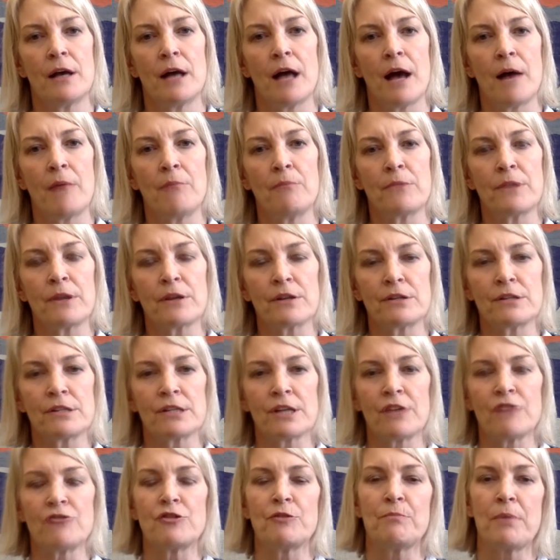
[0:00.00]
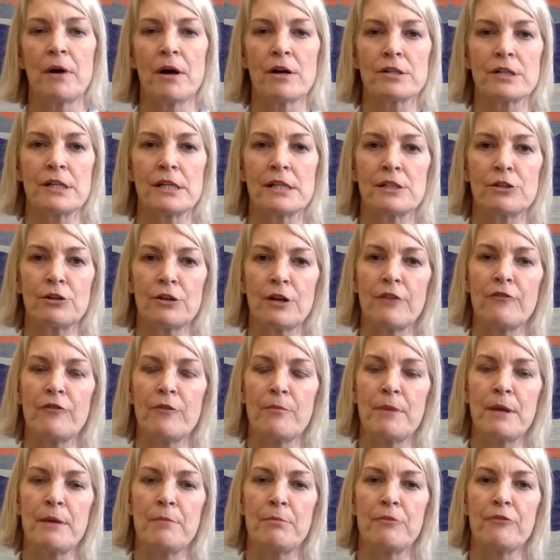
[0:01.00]
um, the Conservative Party is looking
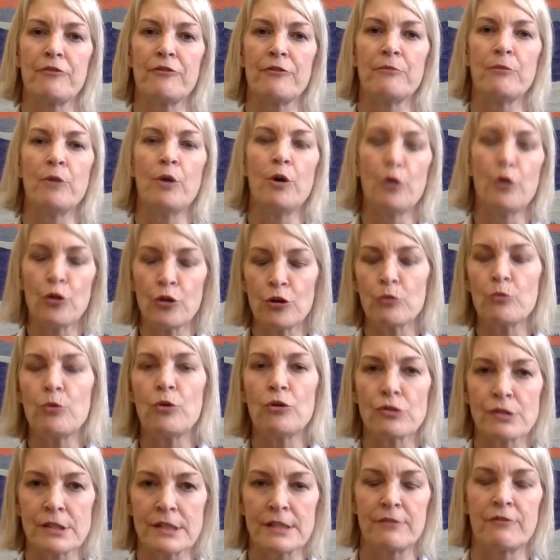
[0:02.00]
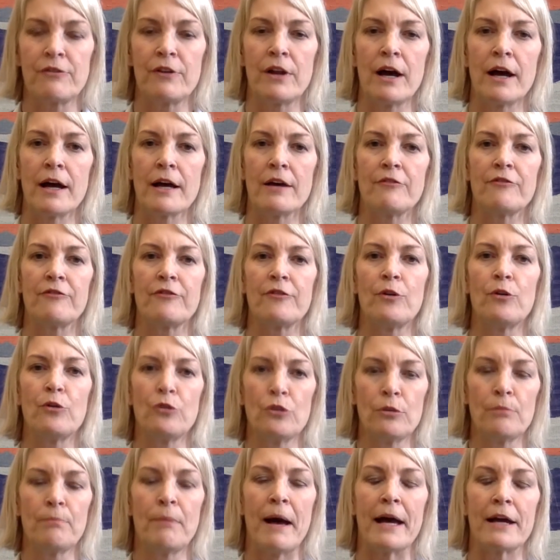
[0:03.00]
for people from all walks of life,
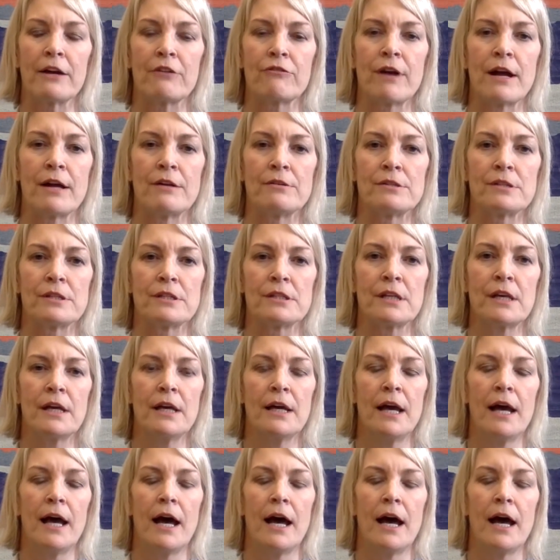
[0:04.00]
all backgrounds.